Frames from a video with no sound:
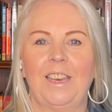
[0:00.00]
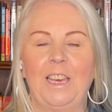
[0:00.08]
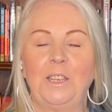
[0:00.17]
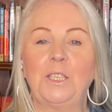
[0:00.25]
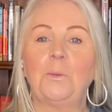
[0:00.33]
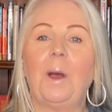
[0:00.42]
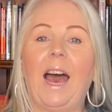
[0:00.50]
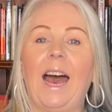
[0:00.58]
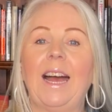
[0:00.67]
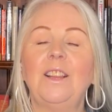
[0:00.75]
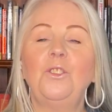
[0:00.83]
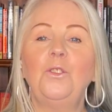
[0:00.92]
So
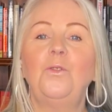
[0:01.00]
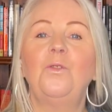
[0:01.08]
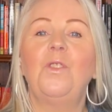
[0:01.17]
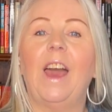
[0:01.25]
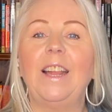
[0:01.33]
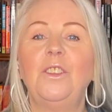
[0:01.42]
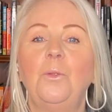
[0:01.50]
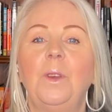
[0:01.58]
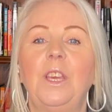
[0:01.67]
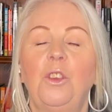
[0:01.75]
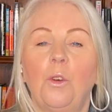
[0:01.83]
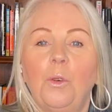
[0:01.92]
are you
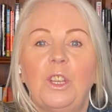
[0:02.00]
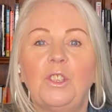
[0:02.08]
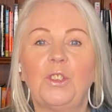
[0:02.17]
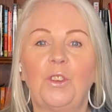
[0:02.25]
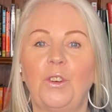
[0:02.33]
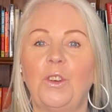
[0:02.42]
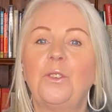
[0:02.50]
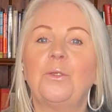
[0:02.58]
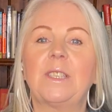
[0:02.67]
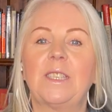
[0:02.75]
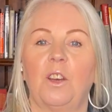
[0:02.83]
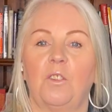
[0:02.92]
valuing your internal
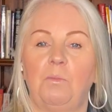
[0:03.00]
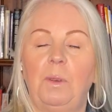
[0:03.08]
self,